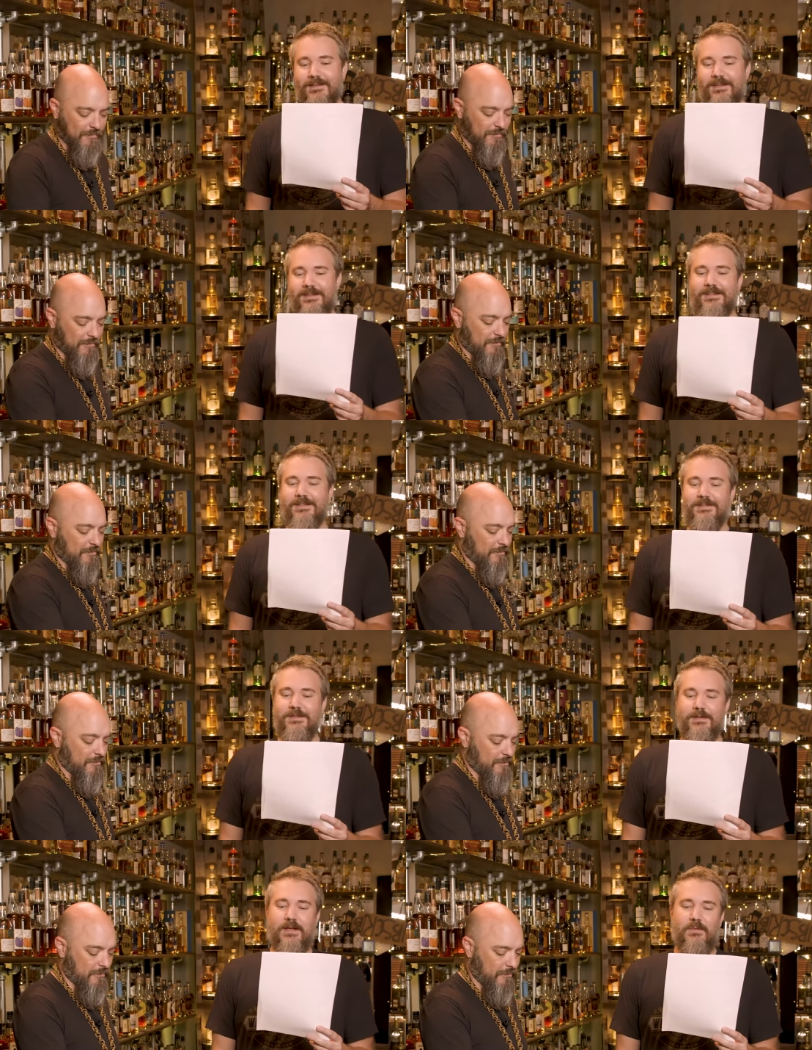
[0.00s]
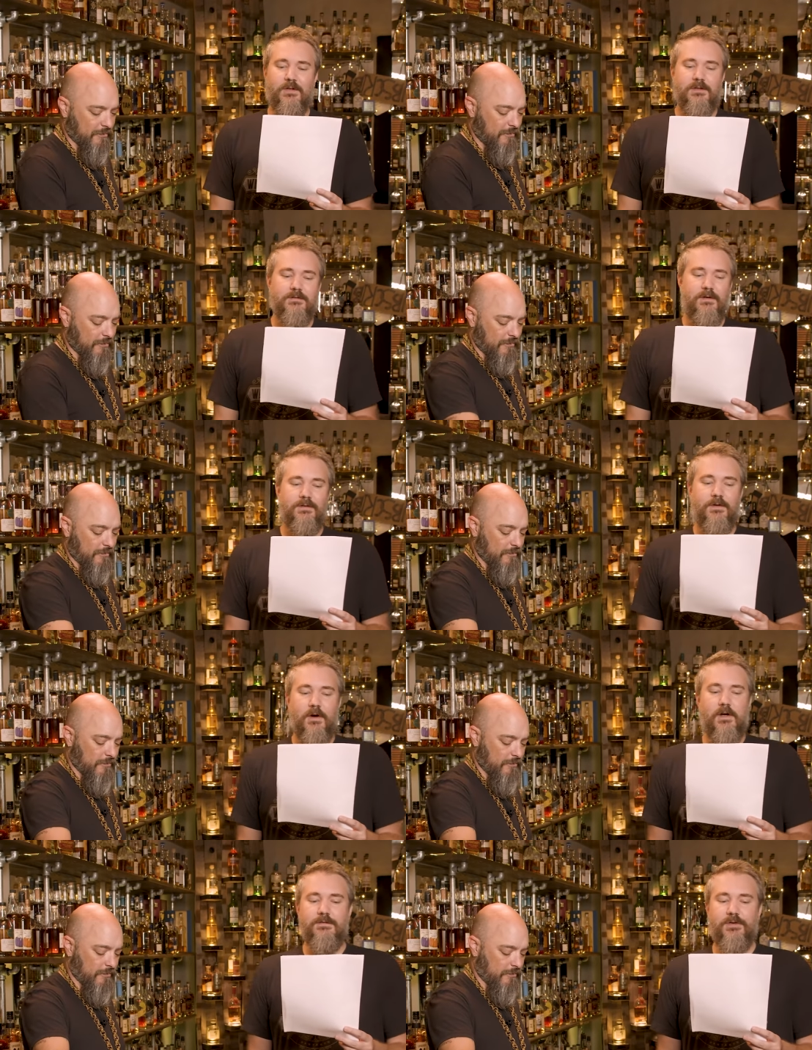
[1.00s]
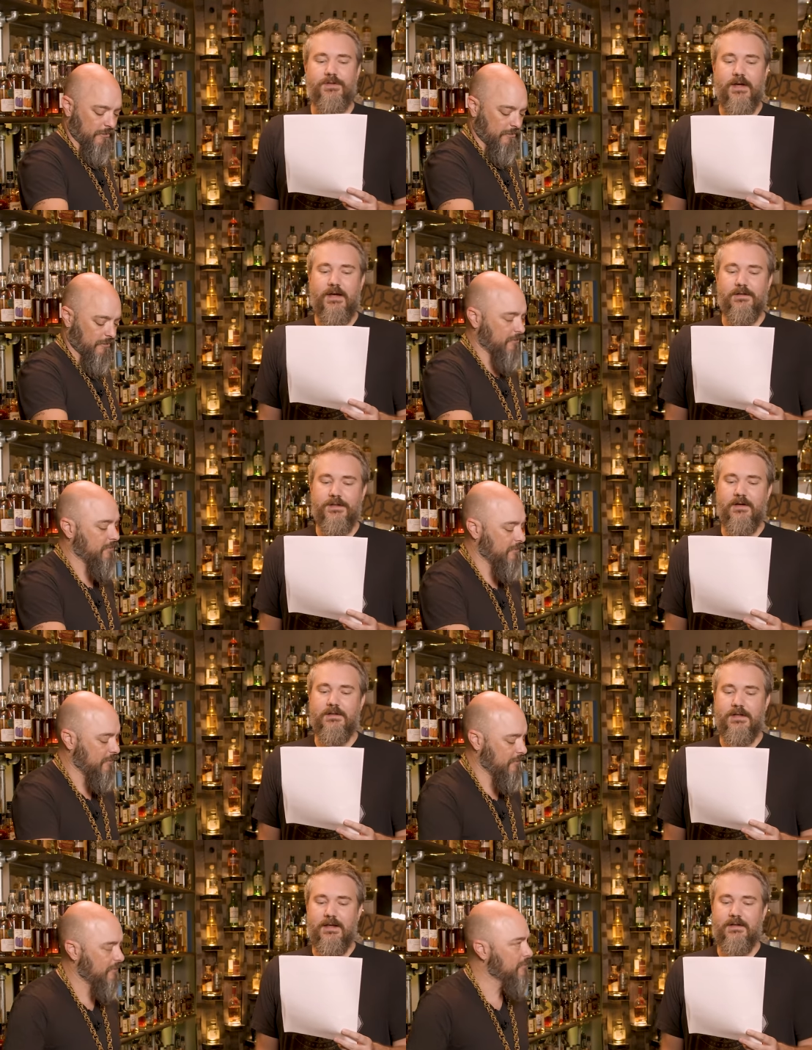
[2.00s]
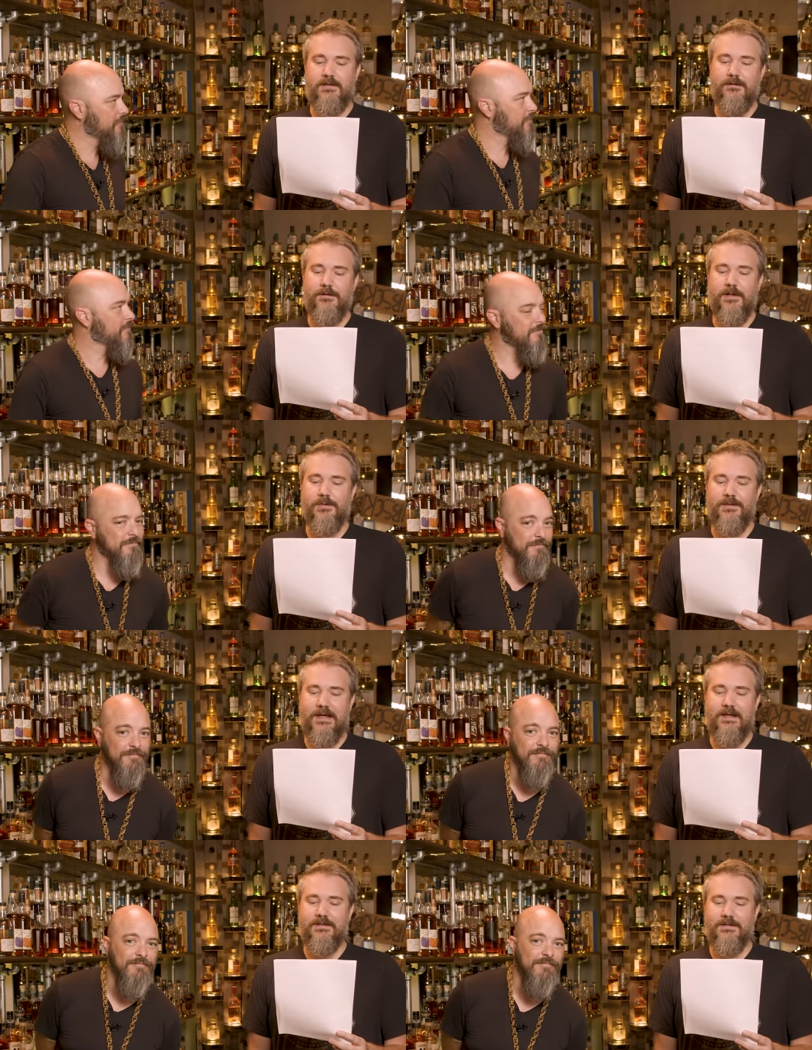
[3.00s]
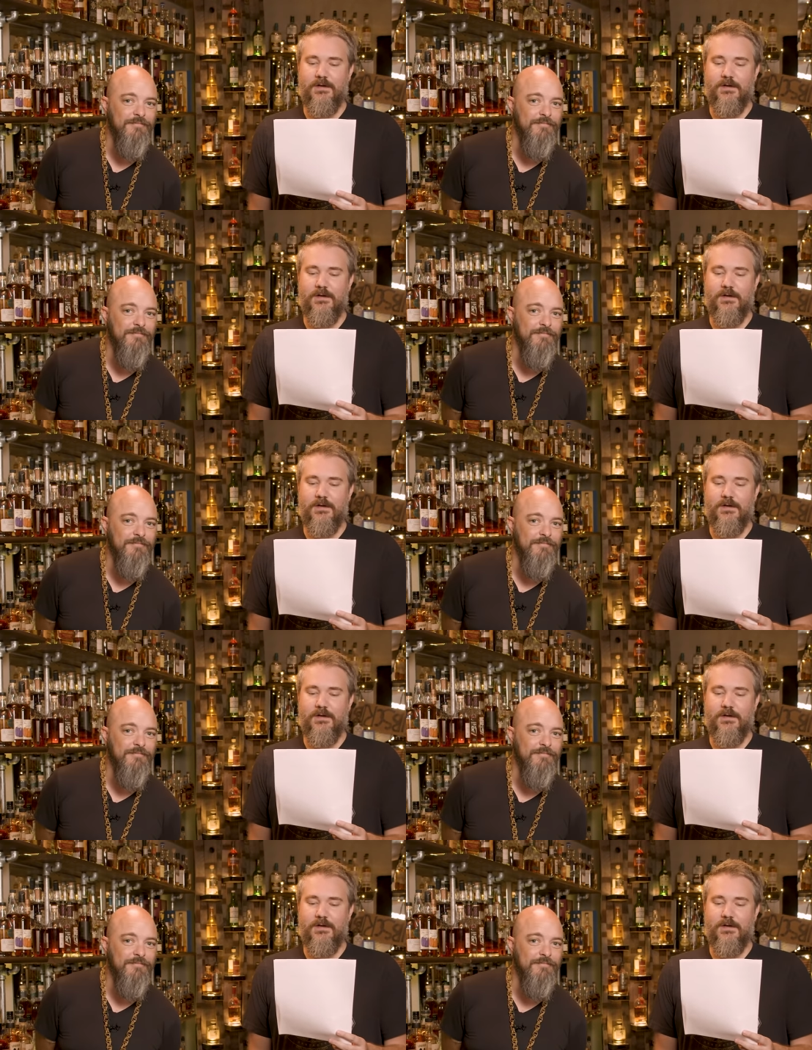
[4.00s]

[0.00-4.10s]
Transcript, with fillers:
Speaker 1: this is to get one of those carnival style dunk tanks and fill it with ice and